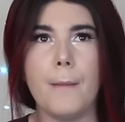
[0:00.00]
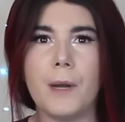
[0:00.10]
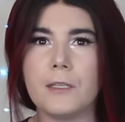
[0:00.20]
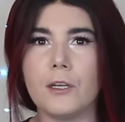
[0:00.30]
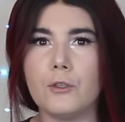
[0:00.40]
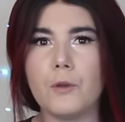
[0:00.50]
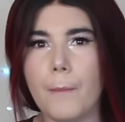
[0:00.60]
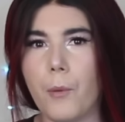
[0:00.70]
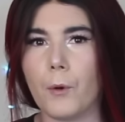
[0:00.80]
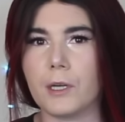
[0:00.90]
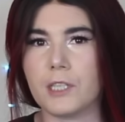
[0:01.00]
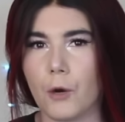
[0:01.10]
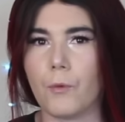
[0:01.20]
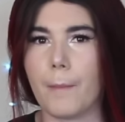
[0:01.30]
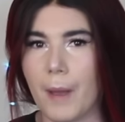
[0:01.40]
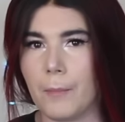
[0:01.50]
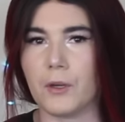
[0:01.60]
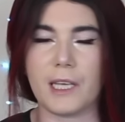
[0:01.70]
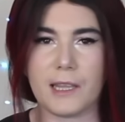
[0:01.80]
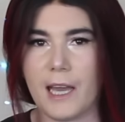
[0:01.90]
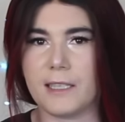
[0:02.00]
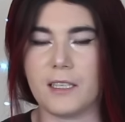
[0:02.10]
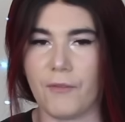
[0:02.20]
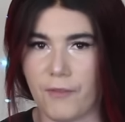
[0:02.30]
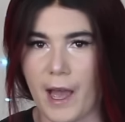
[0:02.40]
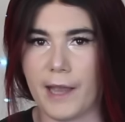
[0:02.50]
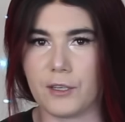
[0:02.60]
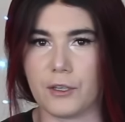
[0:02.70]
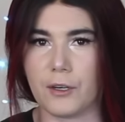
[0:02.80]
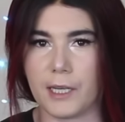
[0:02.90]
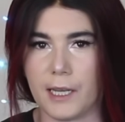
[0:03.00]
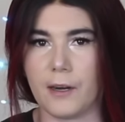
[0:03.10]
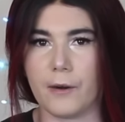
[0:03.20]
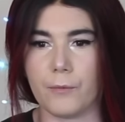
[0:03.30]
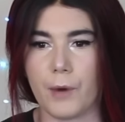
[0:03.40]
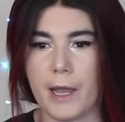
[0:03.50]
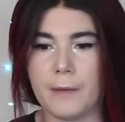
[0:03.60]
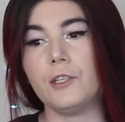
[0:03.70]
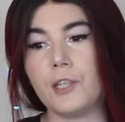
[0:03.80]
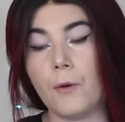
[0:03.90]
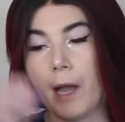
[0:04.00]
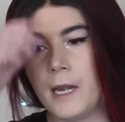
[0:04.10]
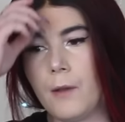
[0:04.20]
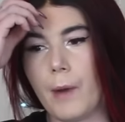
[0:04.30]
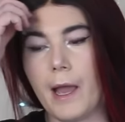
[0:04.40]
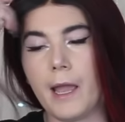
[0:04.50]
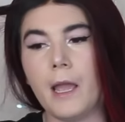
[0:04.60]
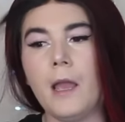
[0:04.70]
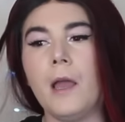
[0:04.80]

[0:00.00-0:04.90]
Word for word: but it's also important to remember that that's a factor here, right? So, anyway,